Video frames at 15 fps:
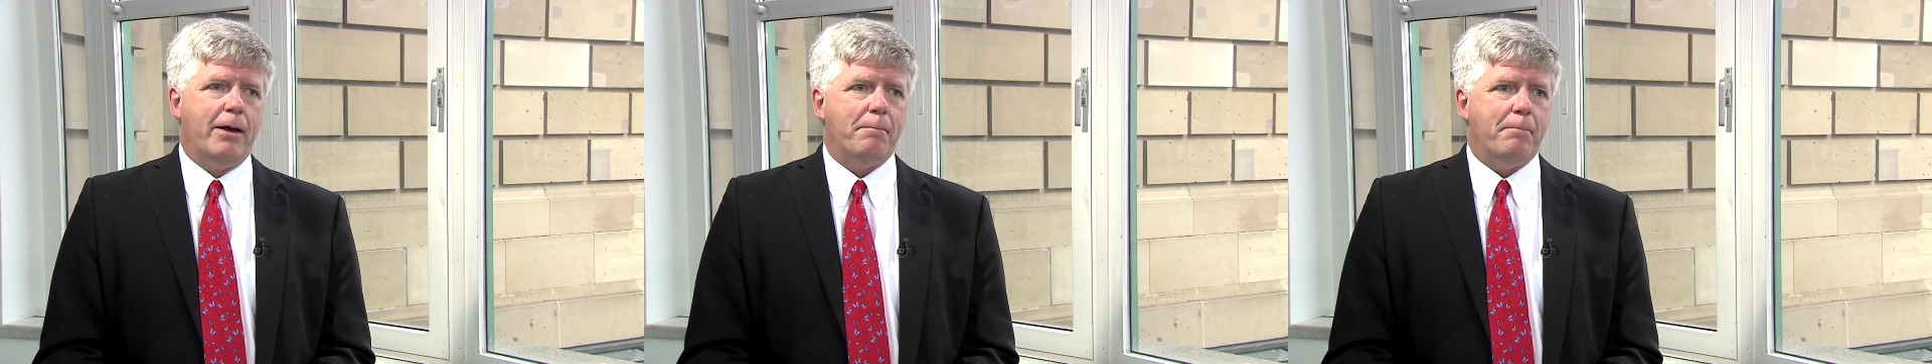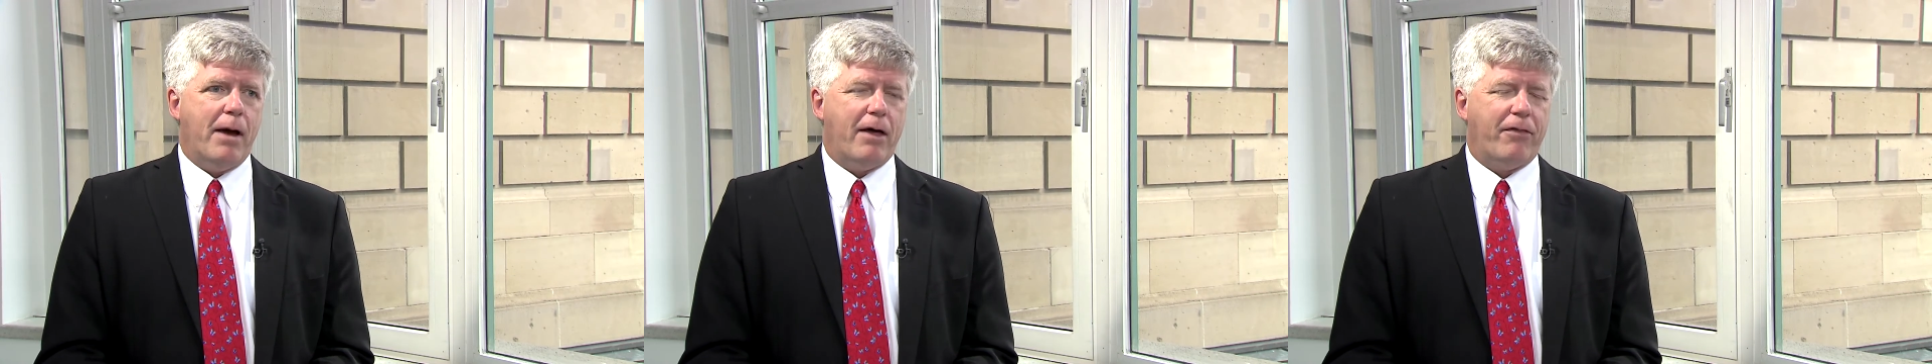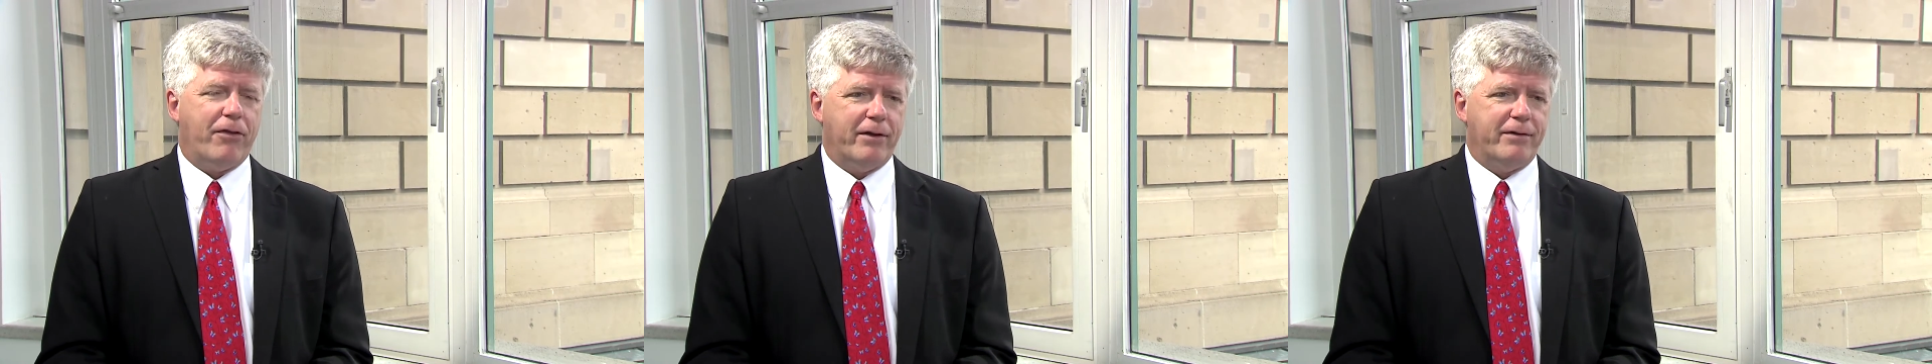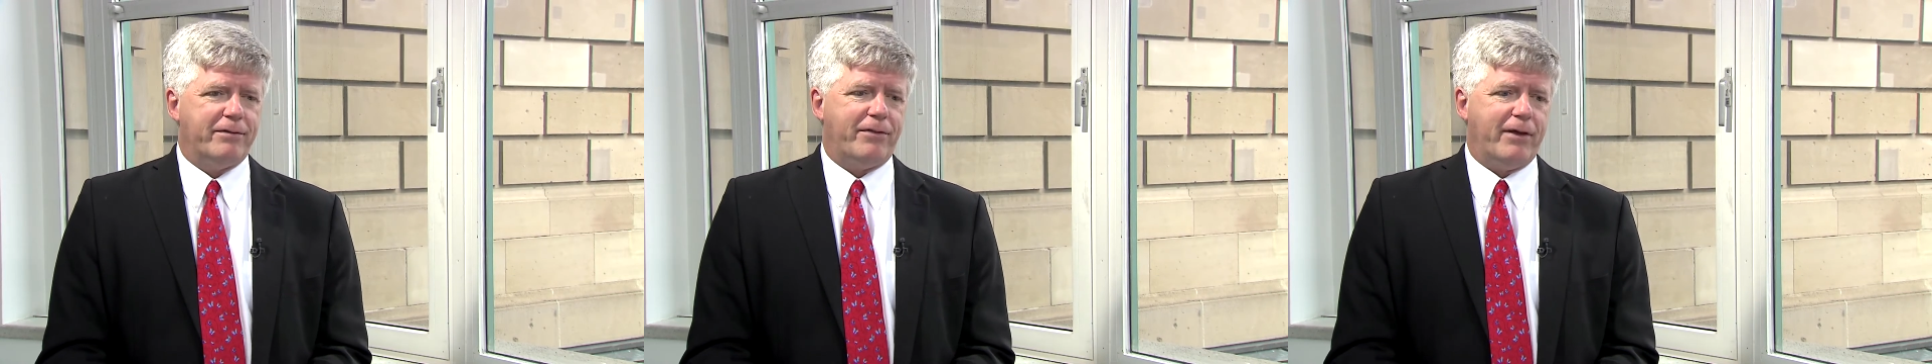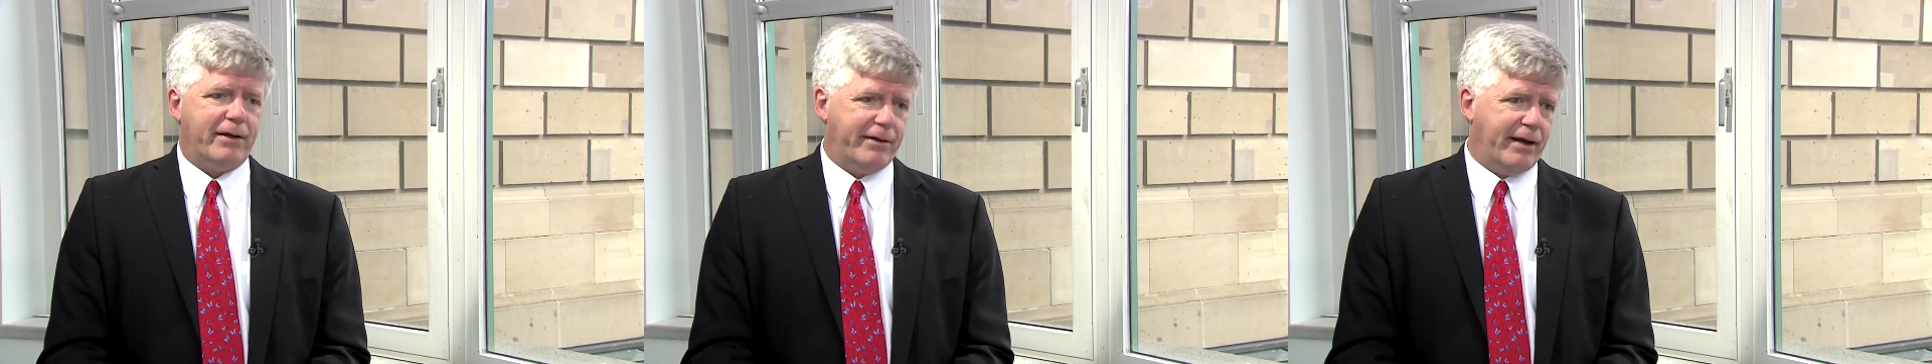methods
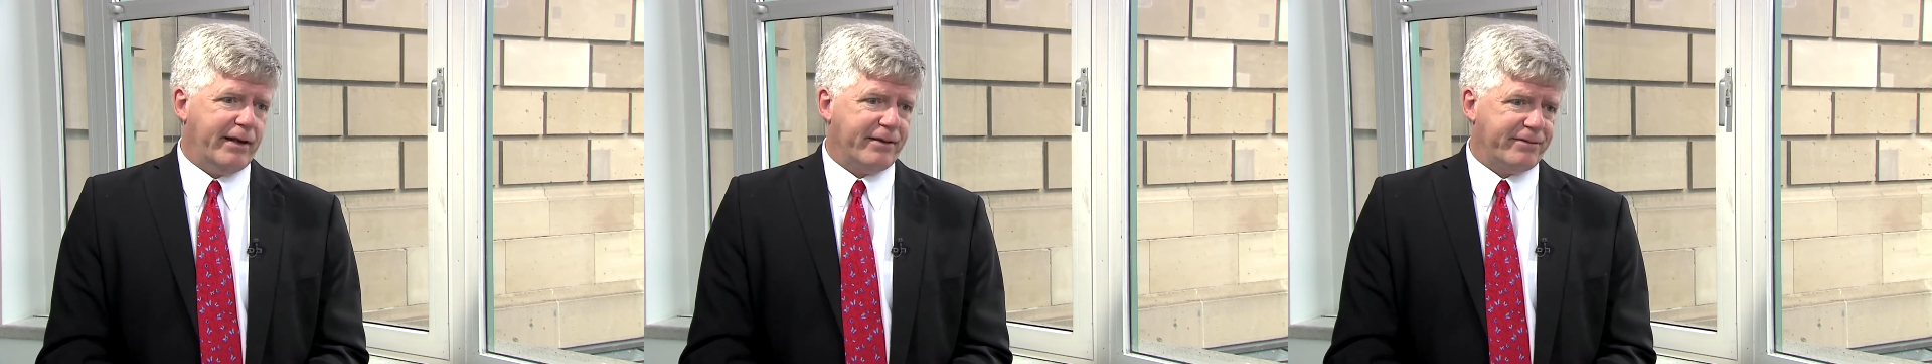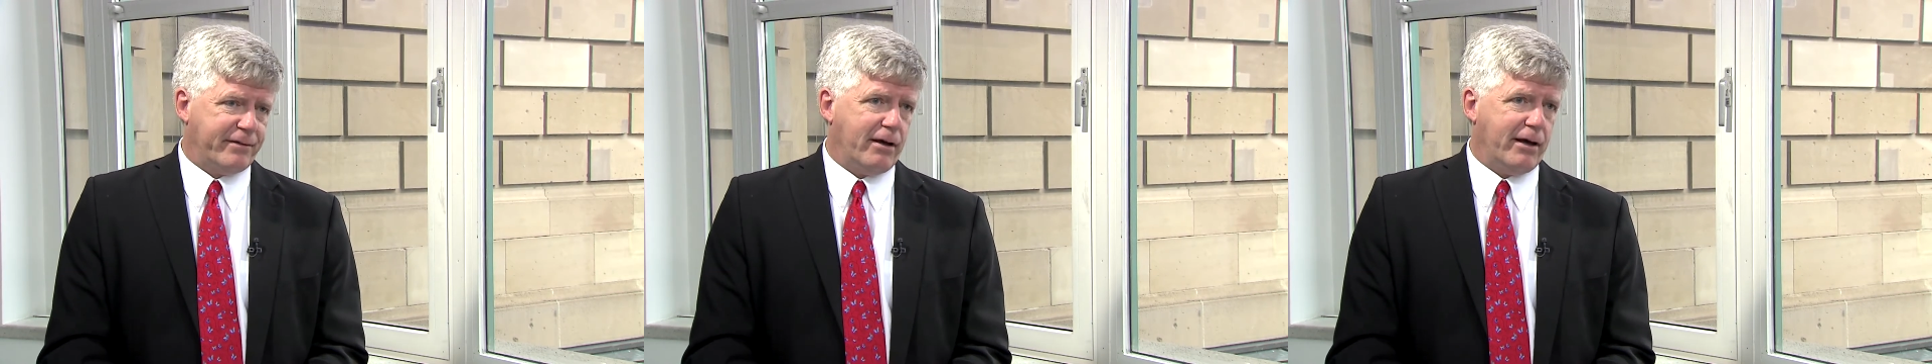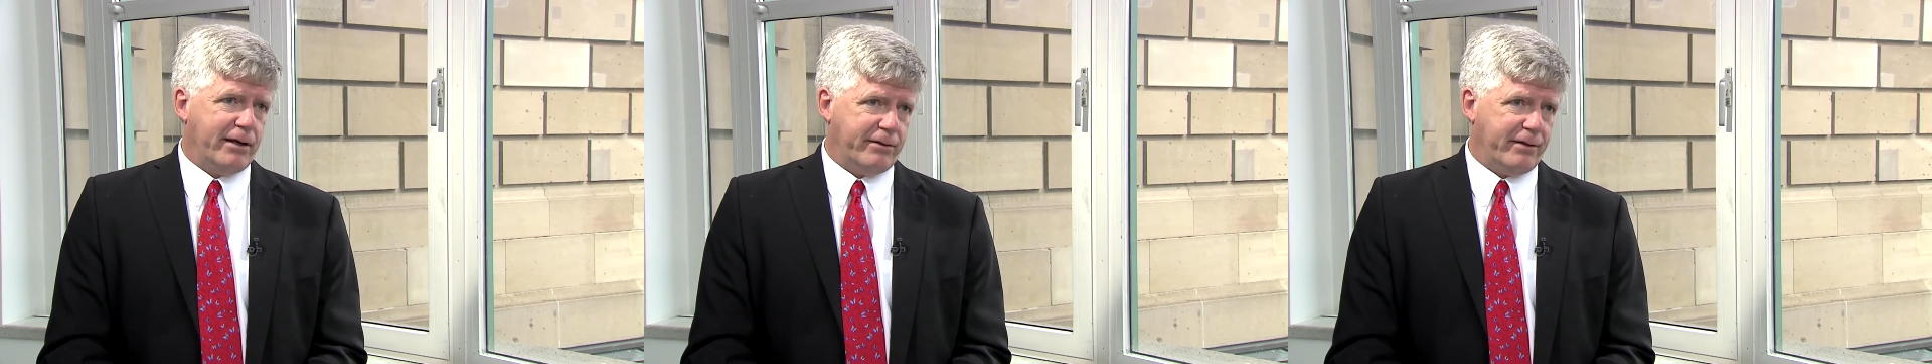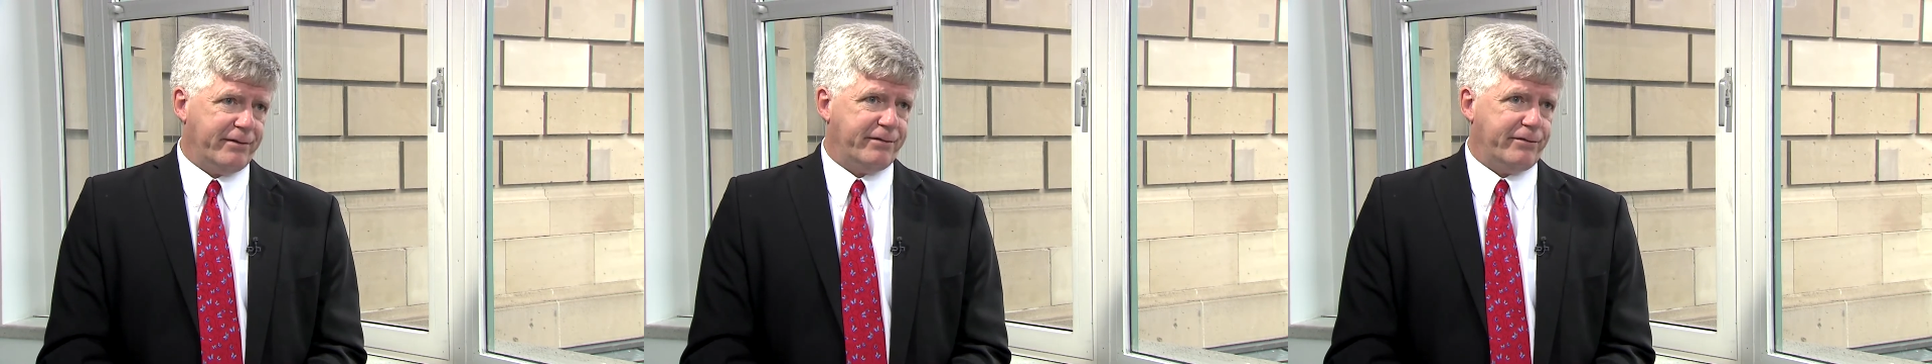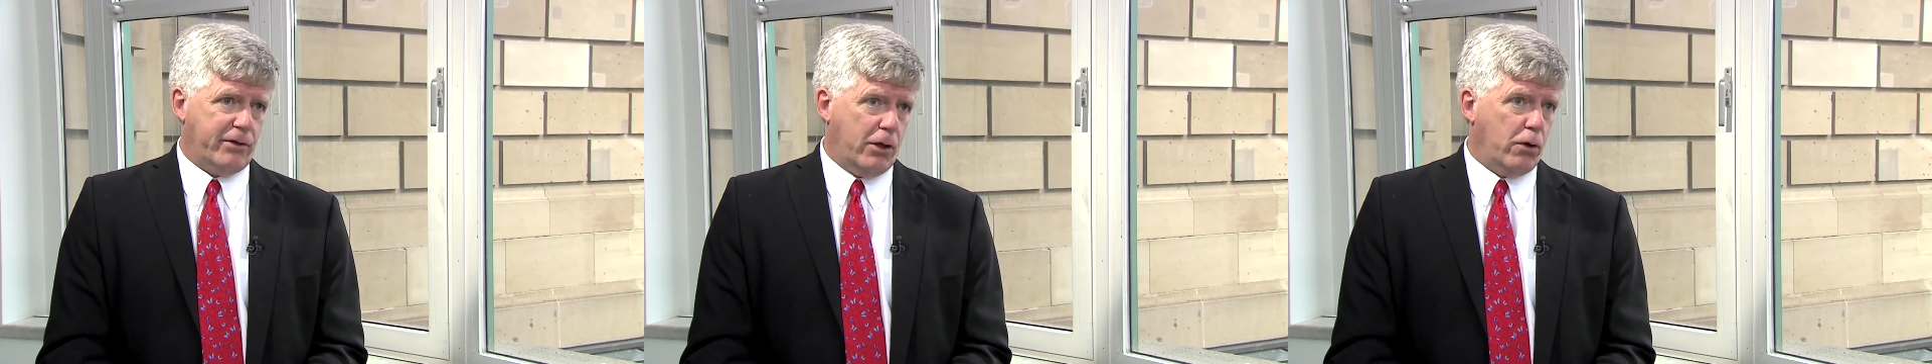that data
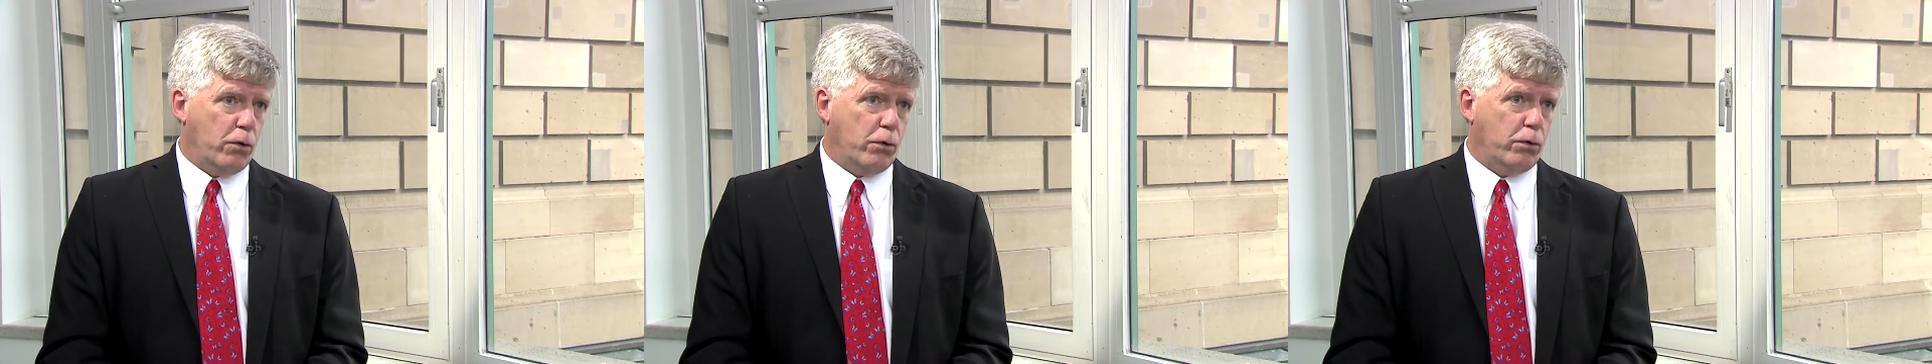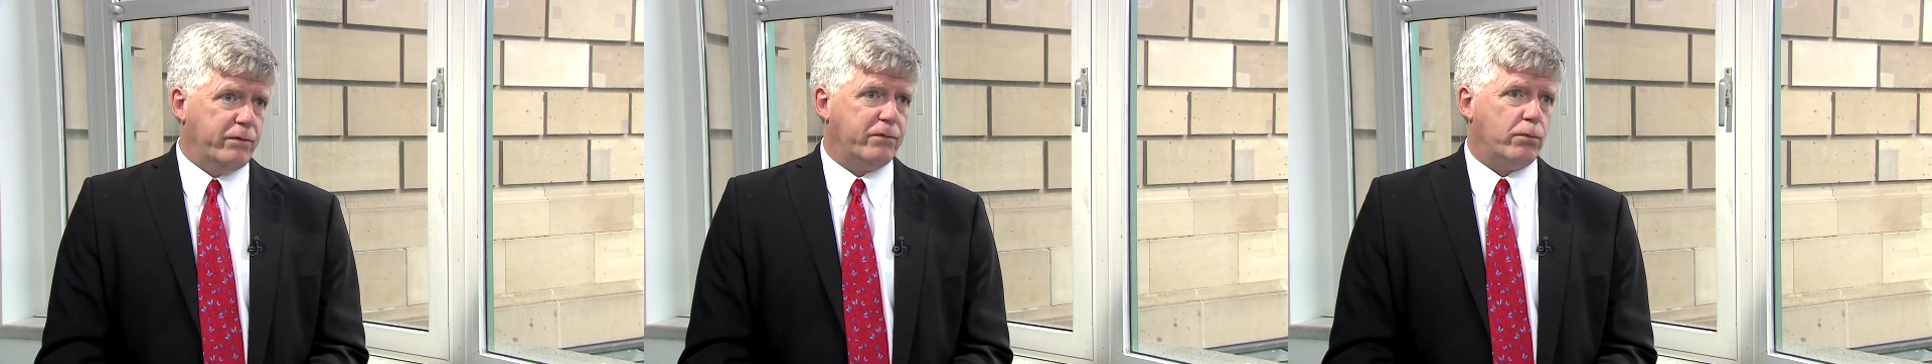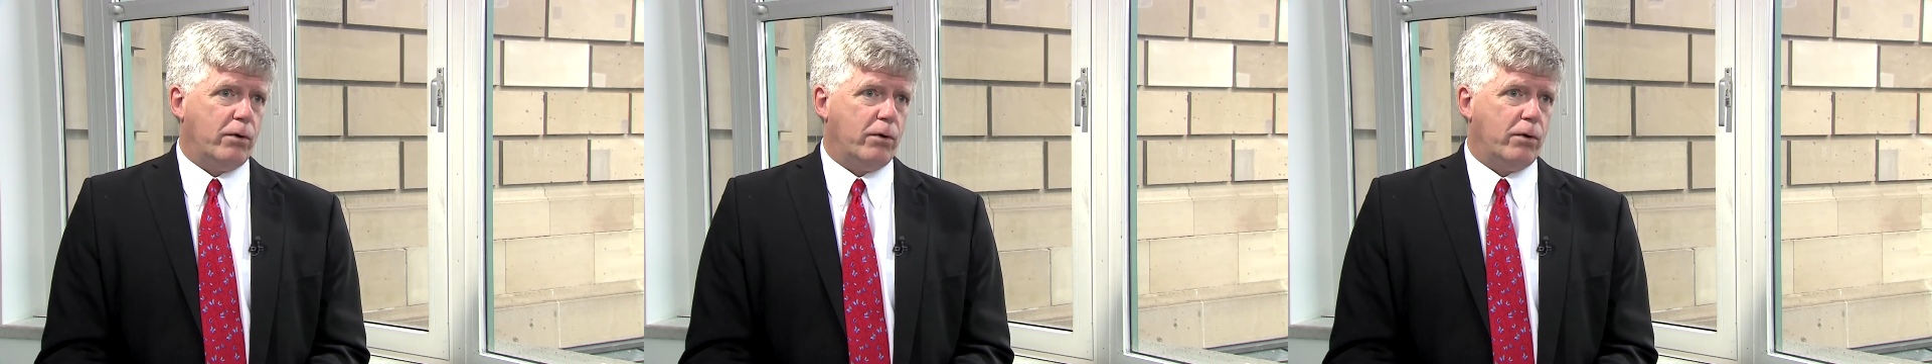scientists use